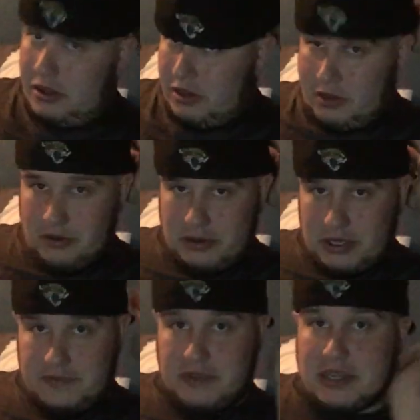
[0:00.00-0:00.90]

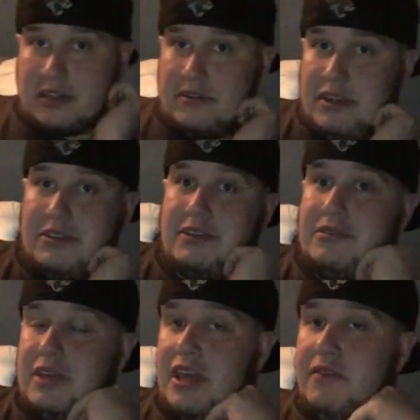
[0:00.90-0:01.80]
It's fucking crazy,
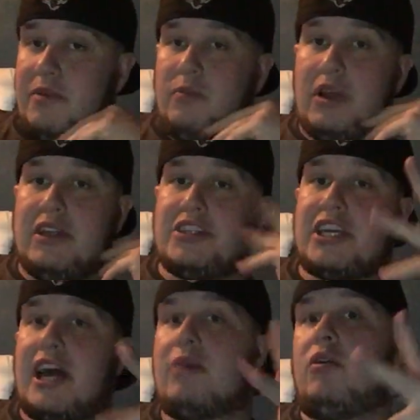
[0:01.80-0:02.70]
dude. Even when the
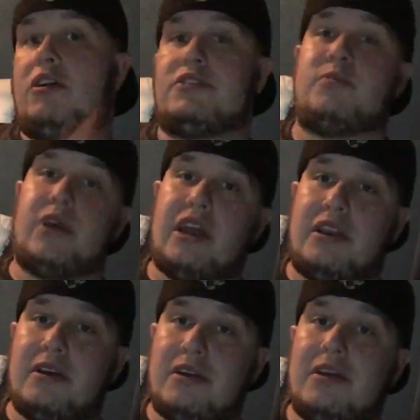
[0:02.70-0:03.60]
Jaguars
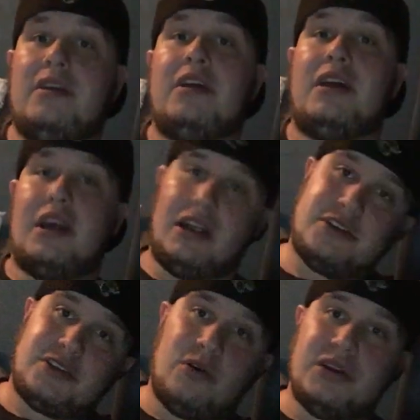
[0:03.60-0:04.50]
win,
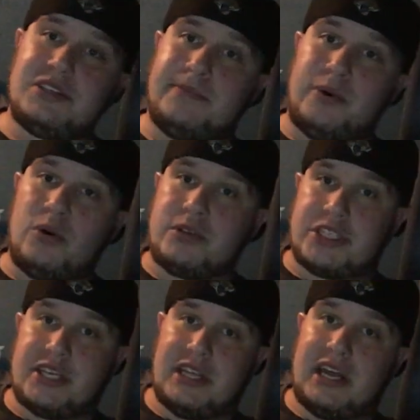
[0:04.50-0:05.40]
there's always some
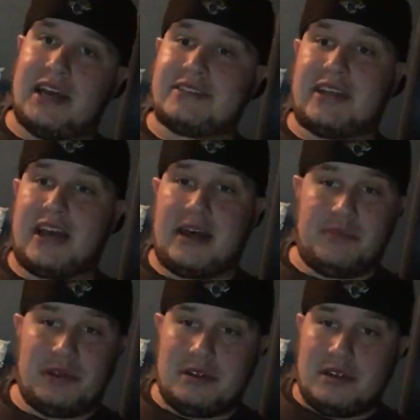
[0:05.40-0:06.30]
bullshit that has to
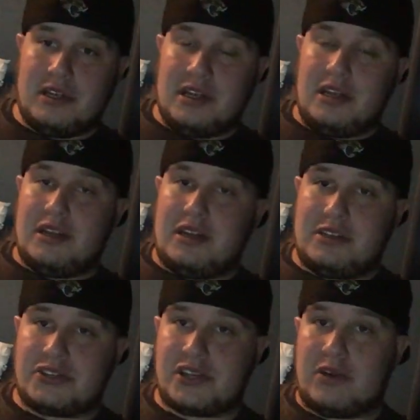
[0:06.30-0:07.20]
happen.
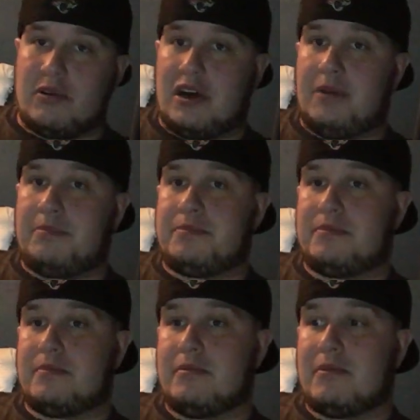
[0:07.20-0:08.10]
So,
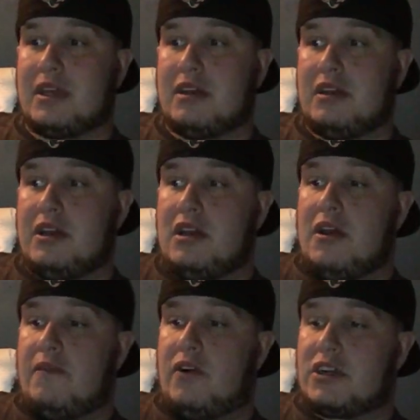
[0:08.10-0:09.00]

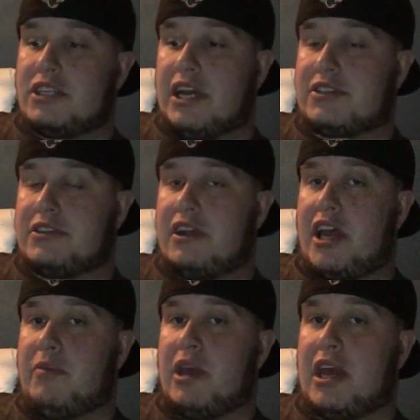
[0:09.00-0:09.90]
first
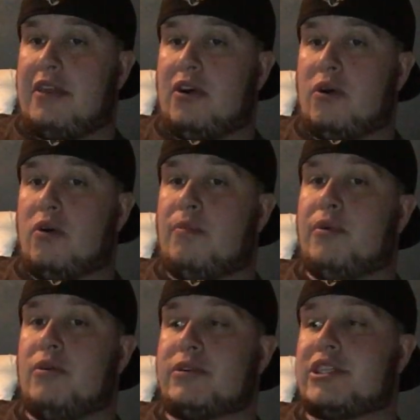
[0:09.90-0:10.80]
yesterday we had the whole
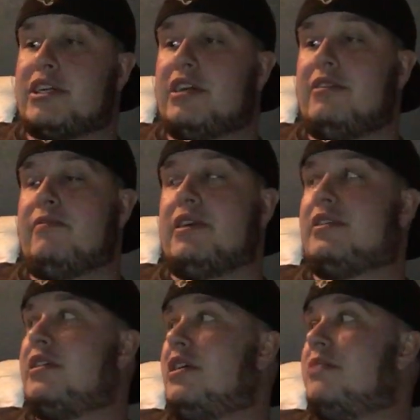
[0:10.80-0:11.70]
bullshit
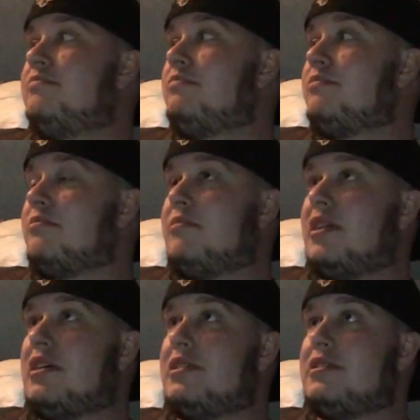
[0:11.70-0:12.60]
with
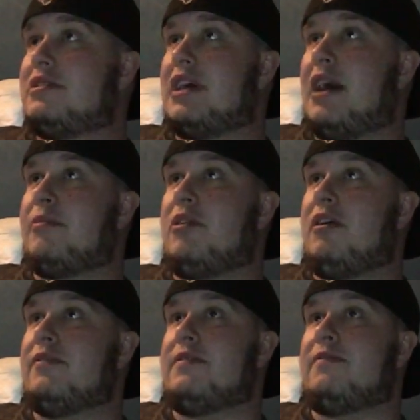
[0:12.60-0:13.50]
Tom
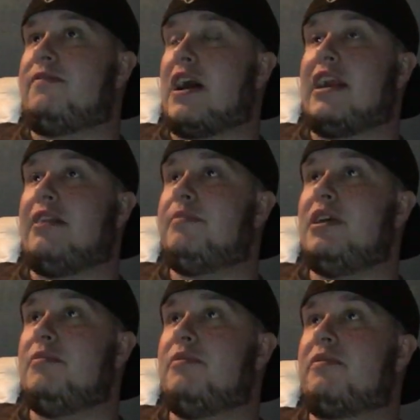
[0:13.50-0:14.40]
Coughlin fining
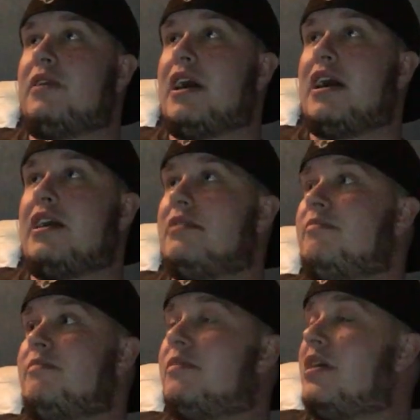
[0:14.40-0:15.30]
people for not
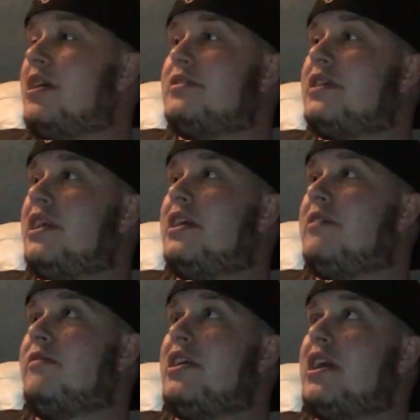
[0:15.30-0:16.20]

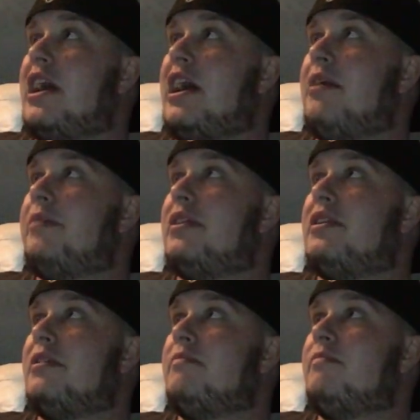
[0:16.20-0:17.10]
attending rehab at
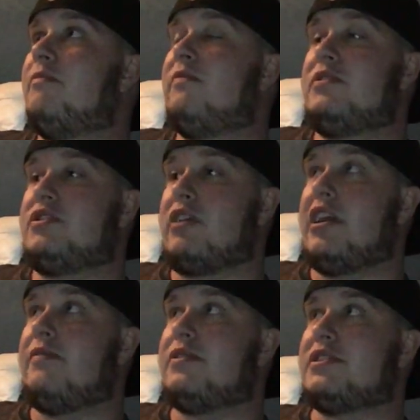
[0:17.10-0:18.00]
the
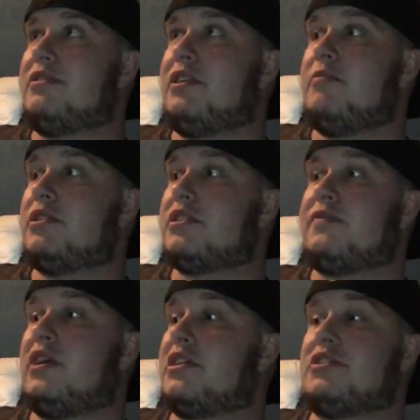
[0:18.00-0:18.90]
training facility, which is
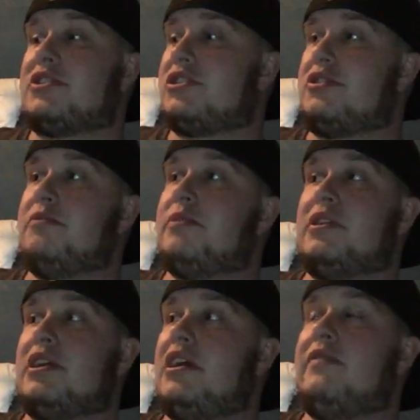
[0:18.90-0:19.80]
fucking stupid
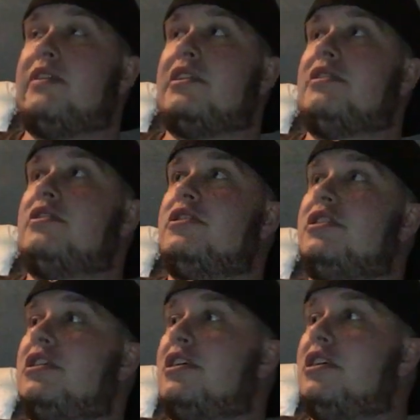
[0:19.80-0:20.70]
to even
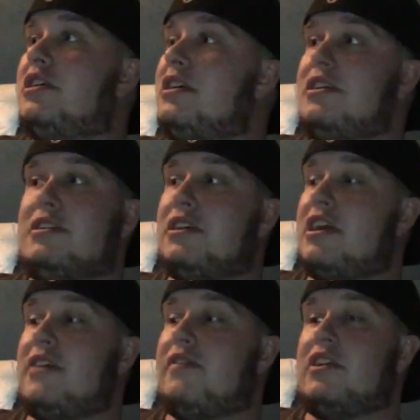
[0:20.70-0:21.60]

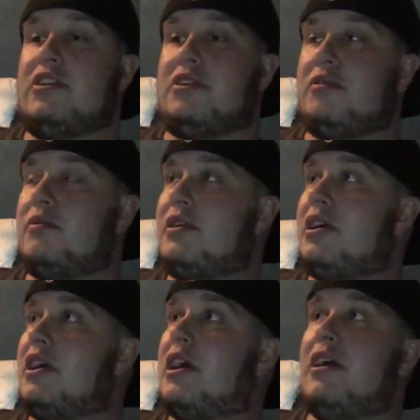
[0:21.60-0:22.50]
do.
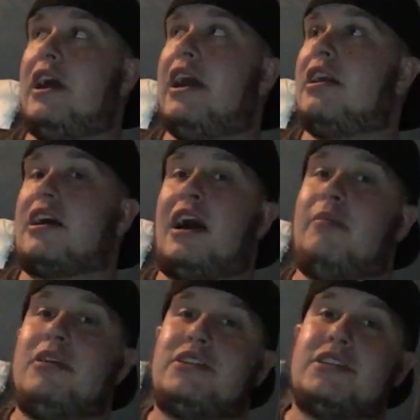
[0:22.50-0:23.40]
It
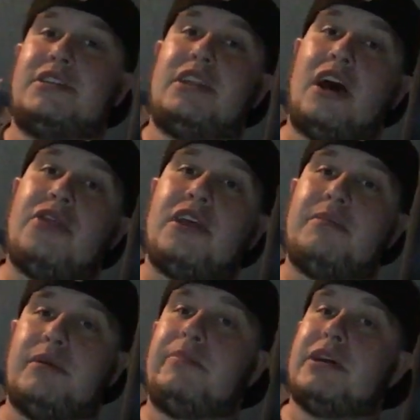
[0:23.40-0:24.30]
accomplishes
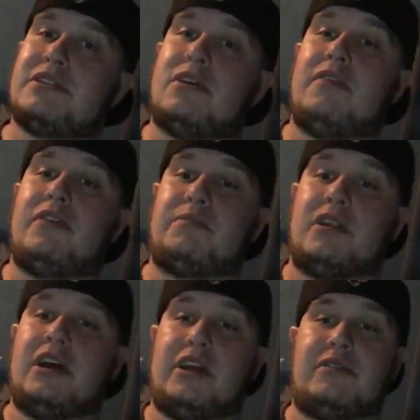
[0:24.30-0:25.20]
nothing but piss off your
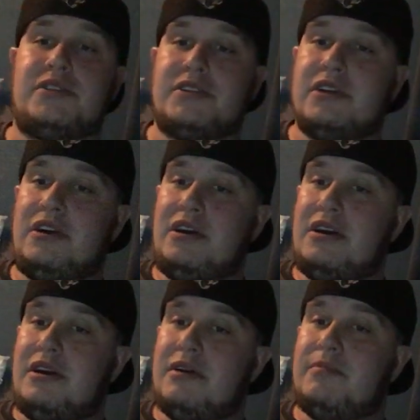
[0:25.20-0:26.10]
players.
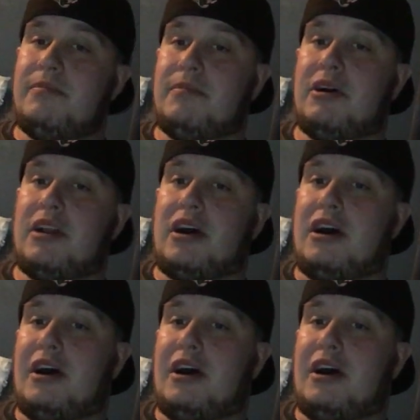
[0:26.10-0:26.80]
But